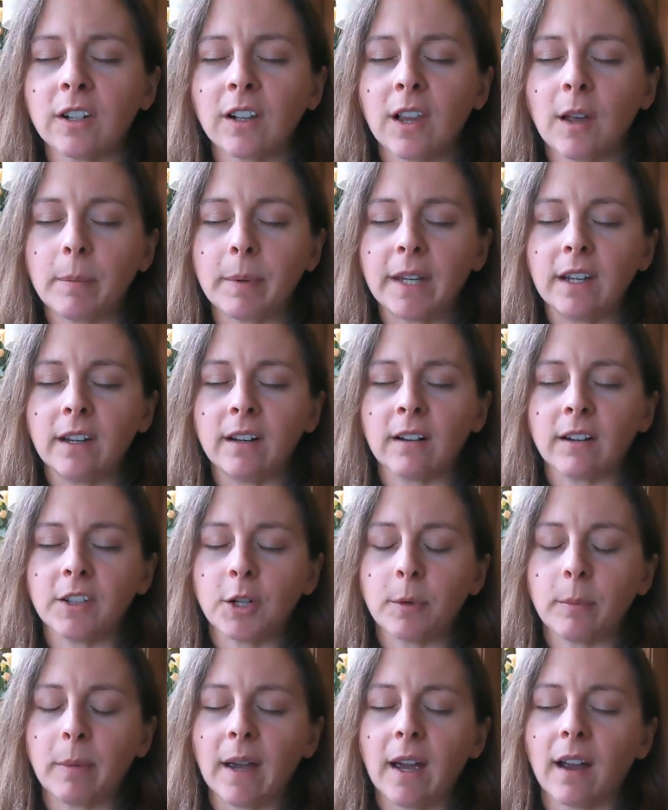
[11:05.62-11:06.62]
up here in your
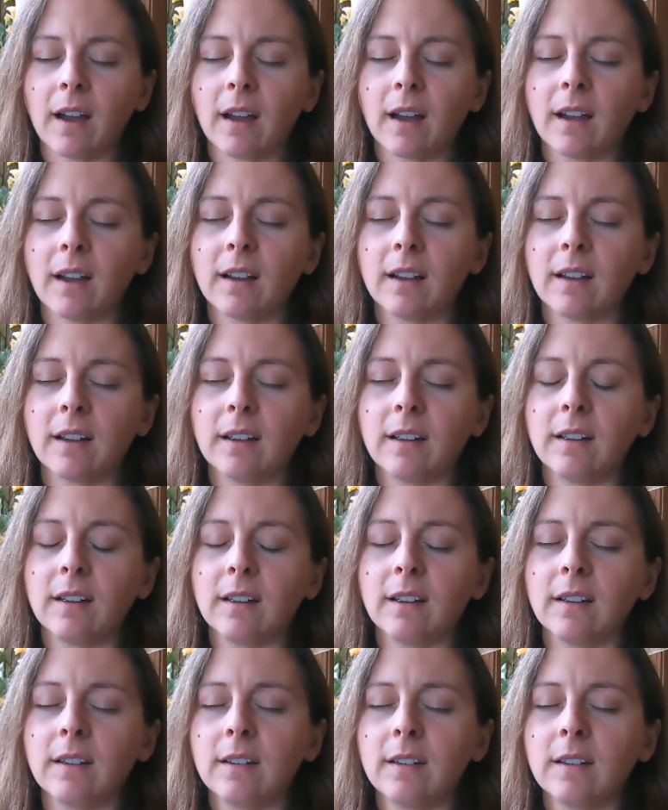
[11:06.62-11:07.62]
back.
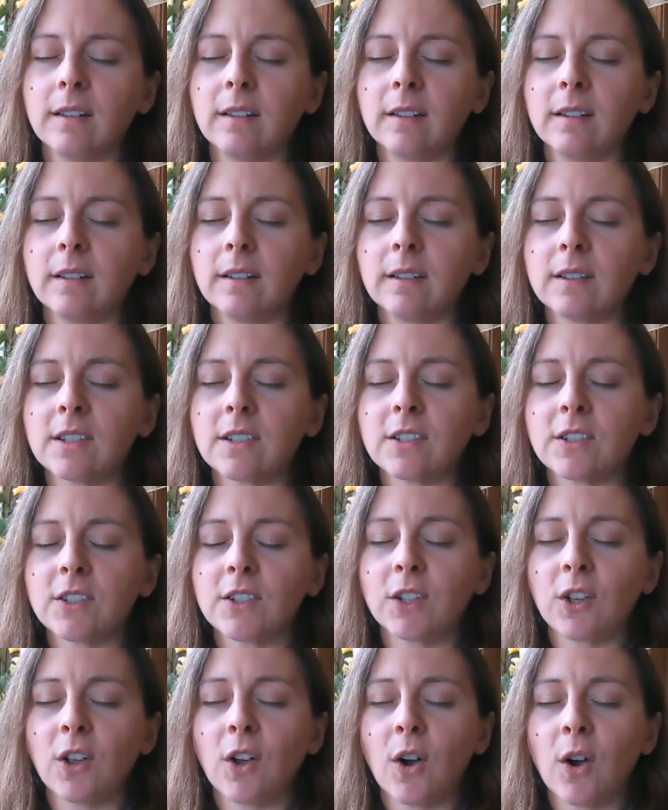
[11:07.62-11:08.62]

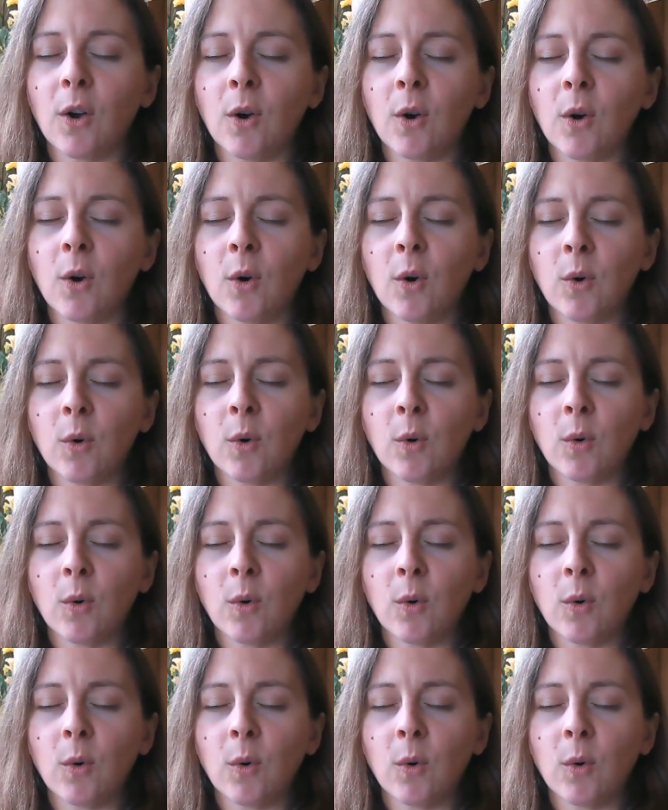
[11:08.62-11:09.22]
Slow.